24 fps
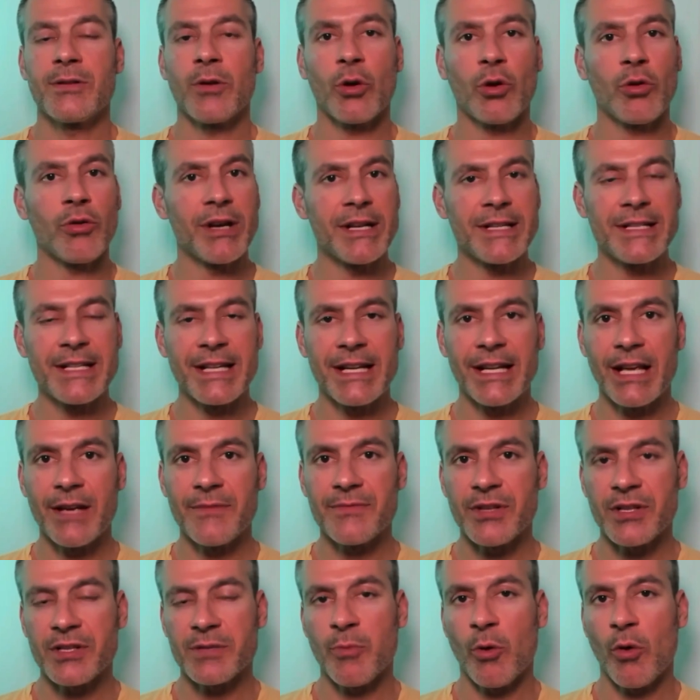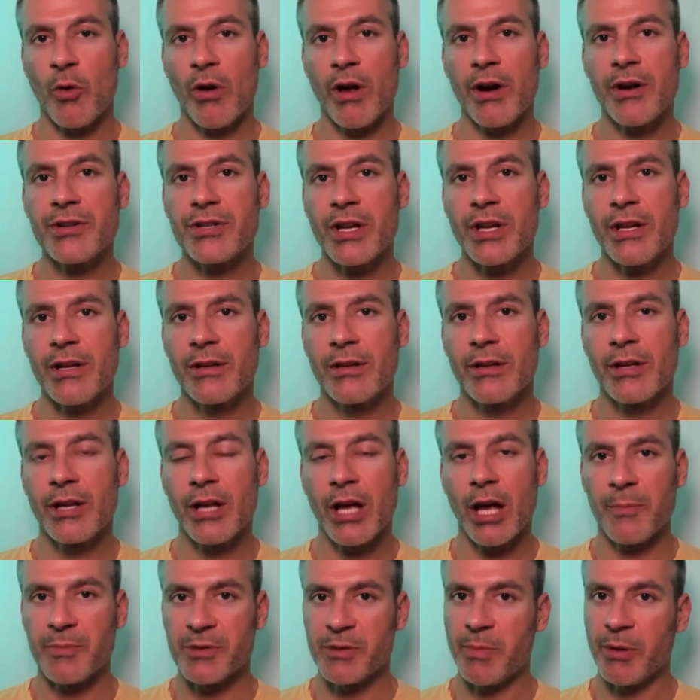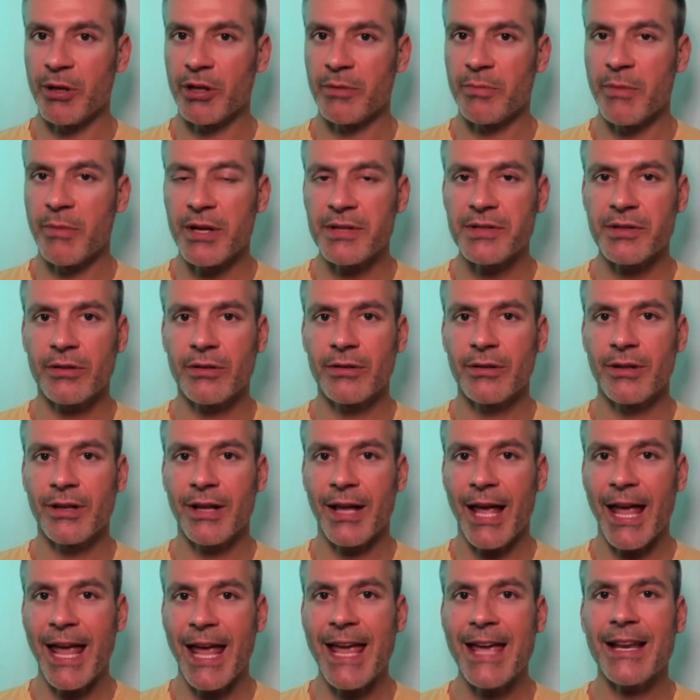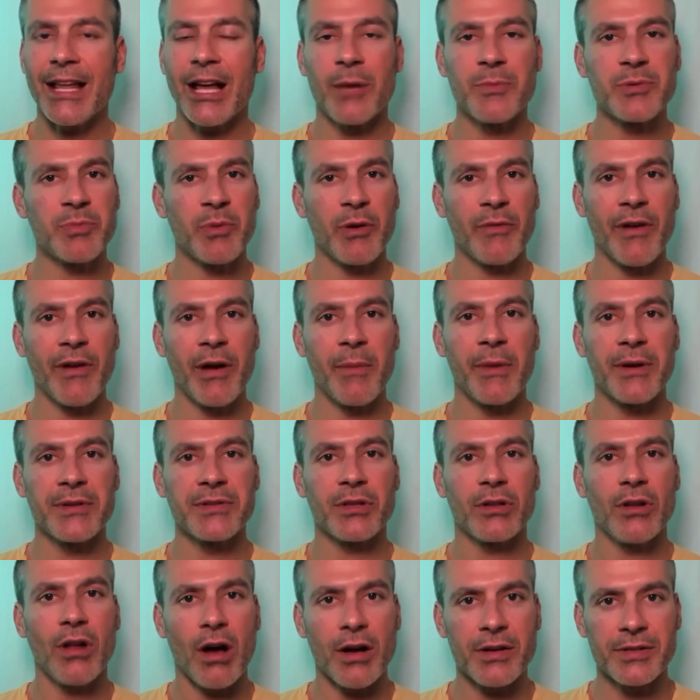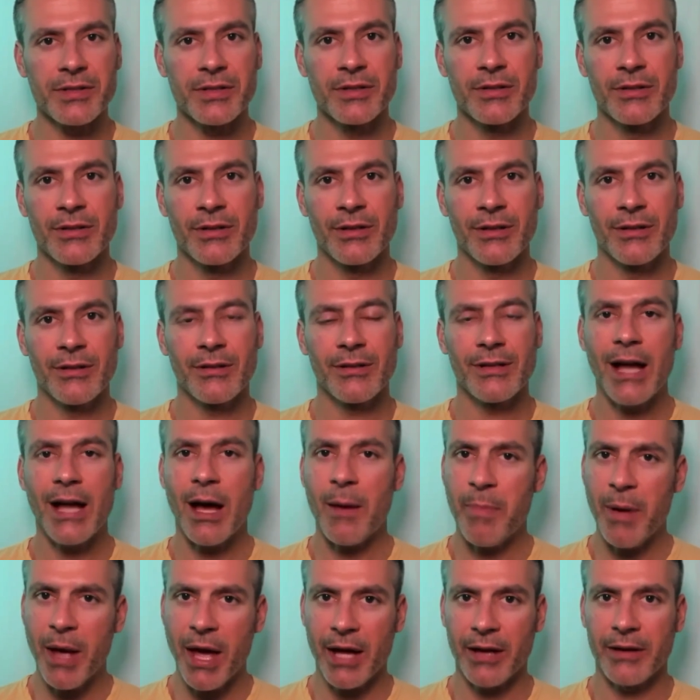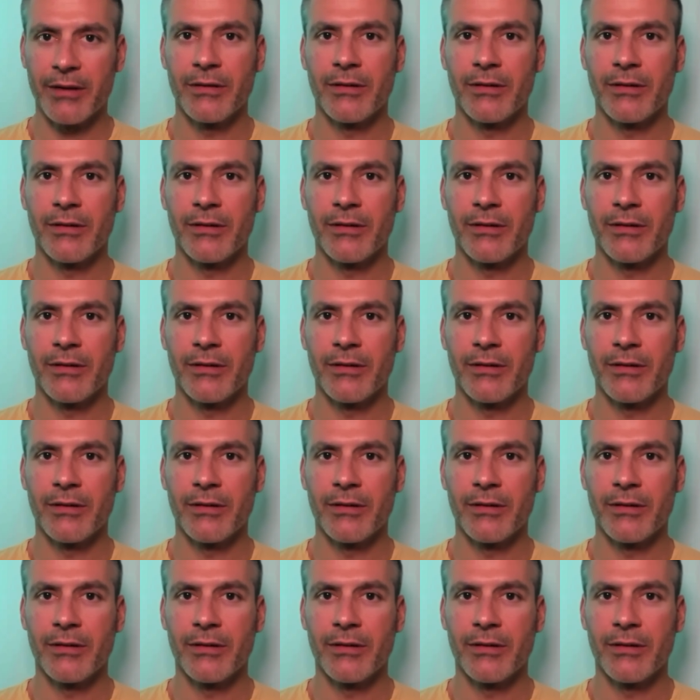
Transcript: creatine gives us more energy, helps build muscle, and helps prevent muscle loss. Not bad.